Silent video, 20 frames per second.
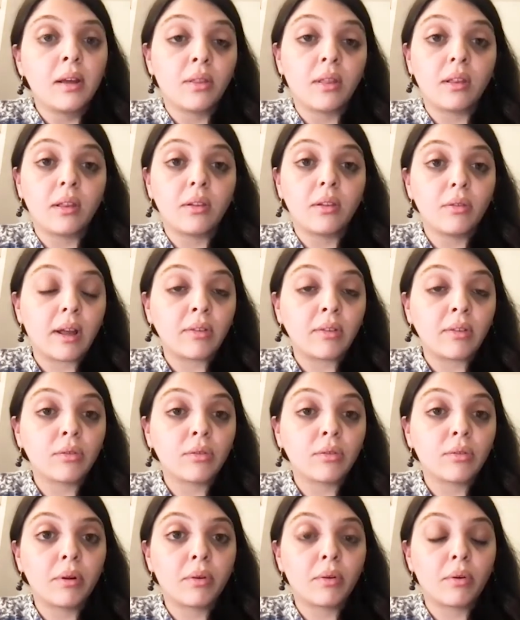The International
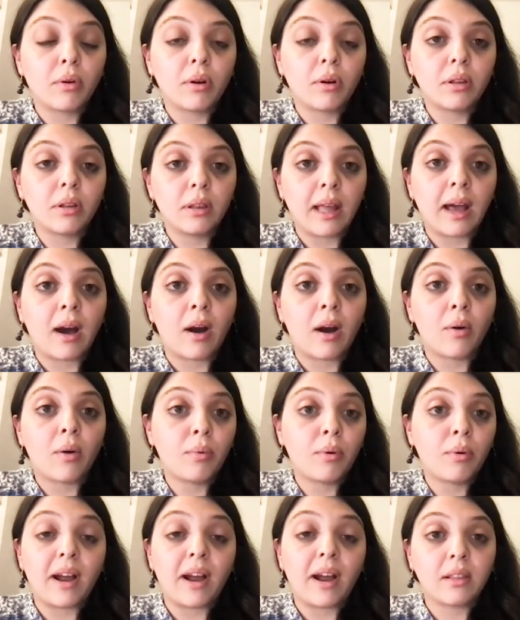Criminal Court now
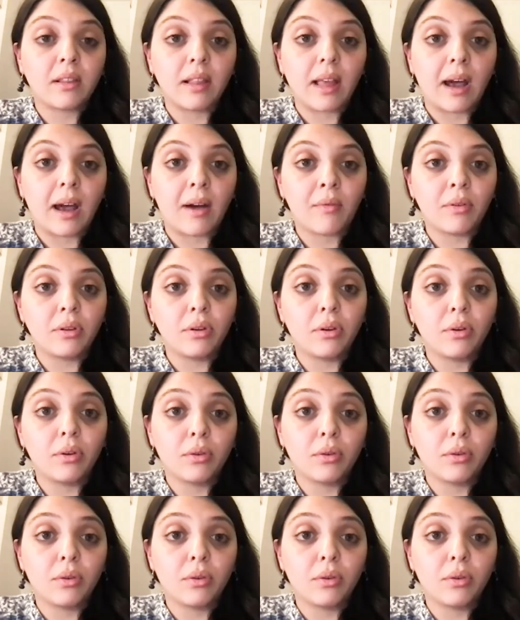provides an avenue